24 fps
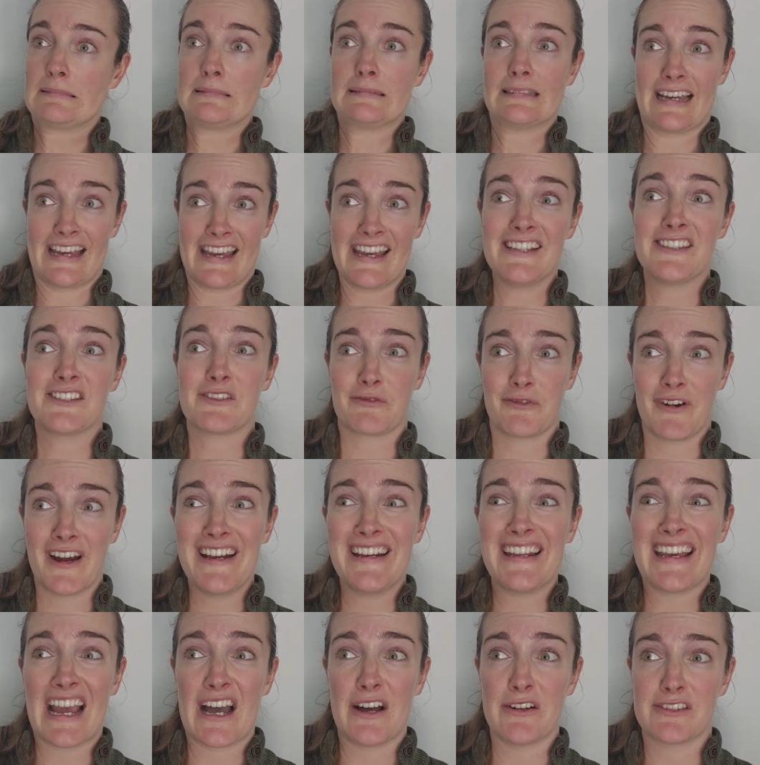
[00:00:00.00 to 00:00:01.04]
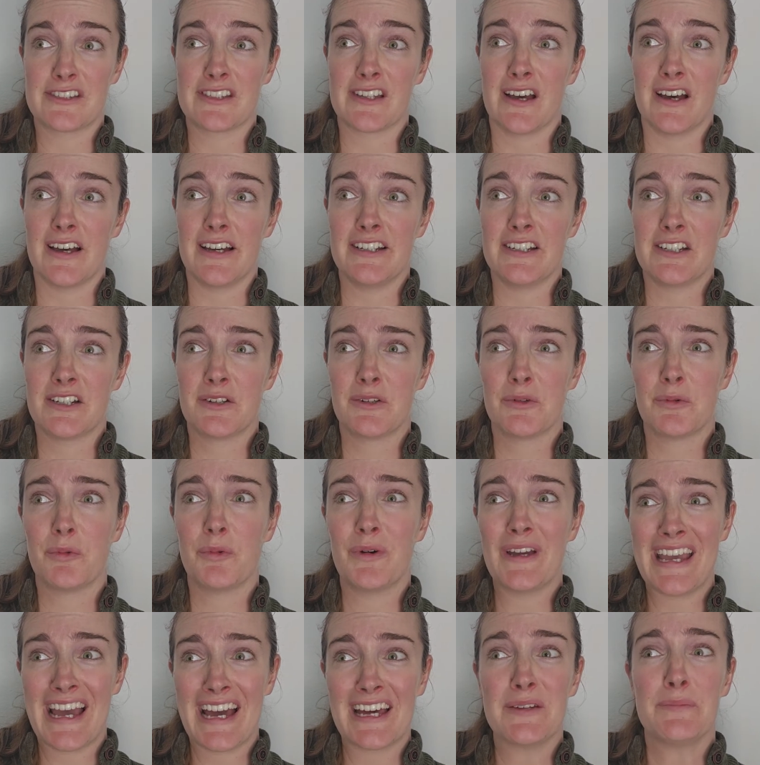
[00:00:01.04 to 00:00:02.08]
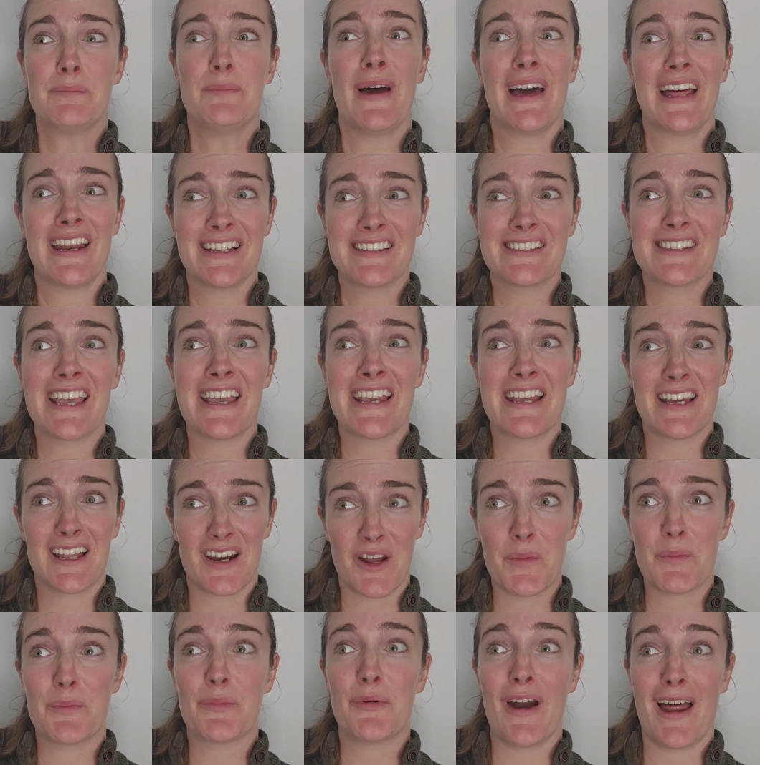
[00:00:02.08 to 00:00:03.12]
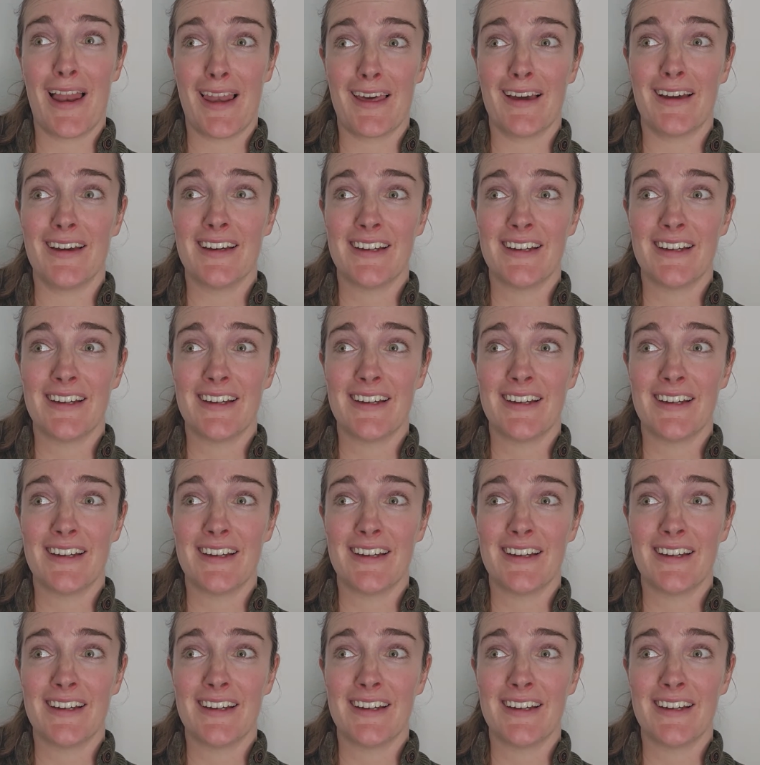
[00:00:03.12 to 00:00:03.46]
It's raining outside. We had better take an umbrella.